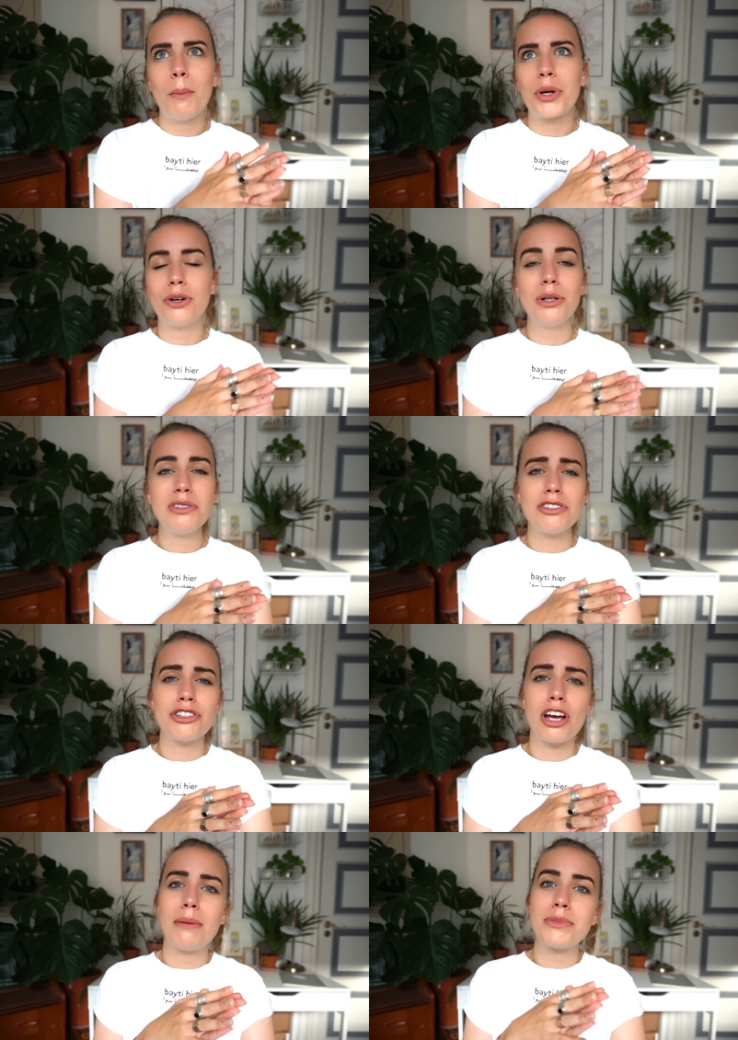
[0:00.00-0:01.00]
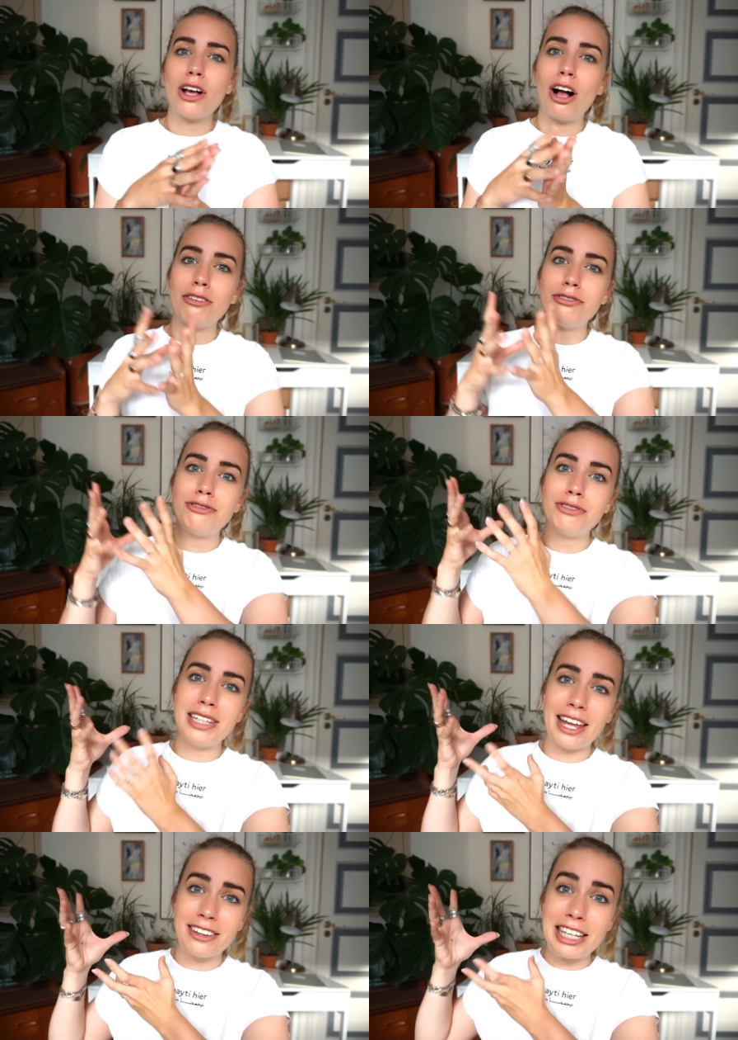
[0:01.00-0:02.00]
but also in terms of
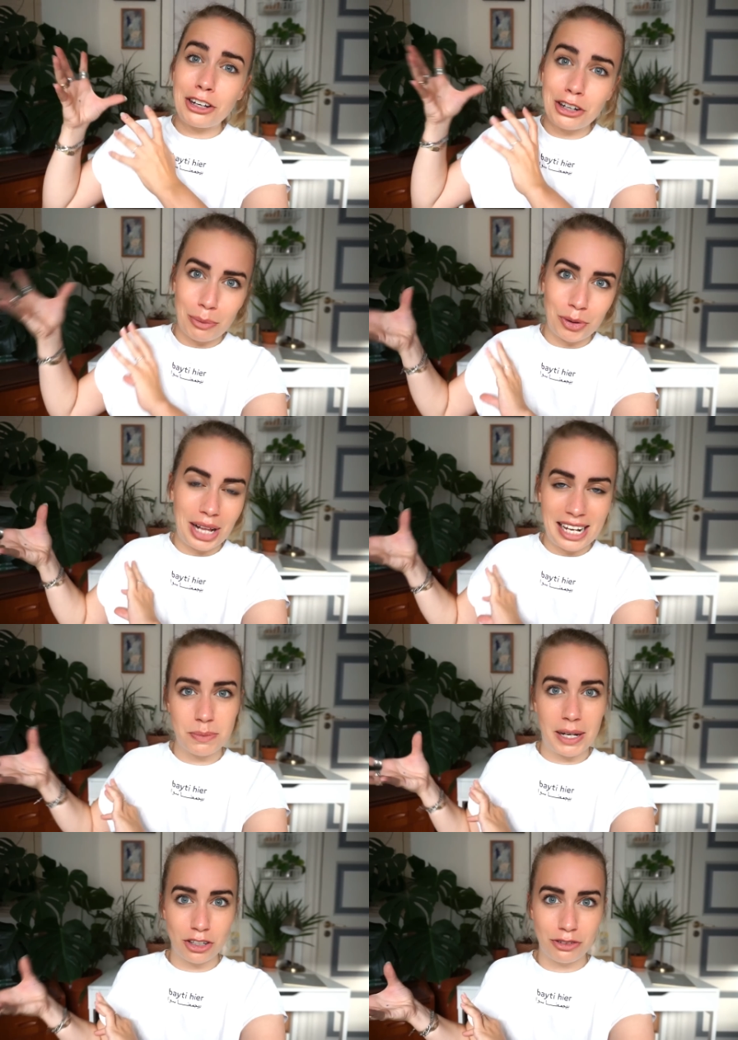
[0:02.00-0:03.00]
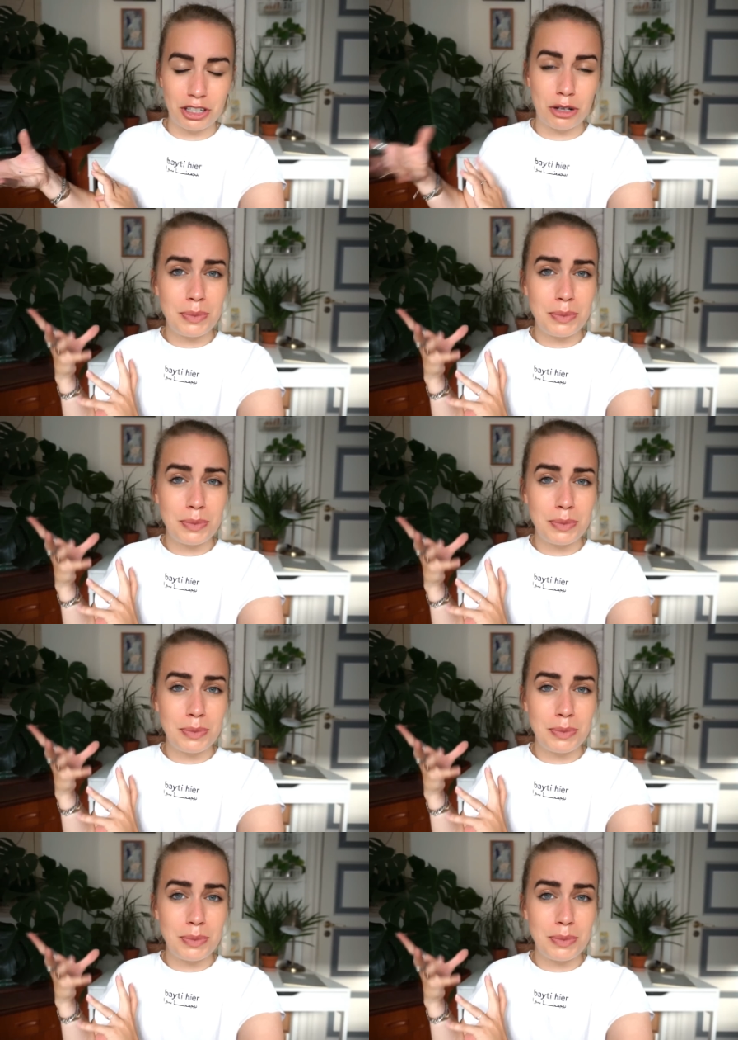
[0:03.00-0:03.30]
like the economical aspect of it.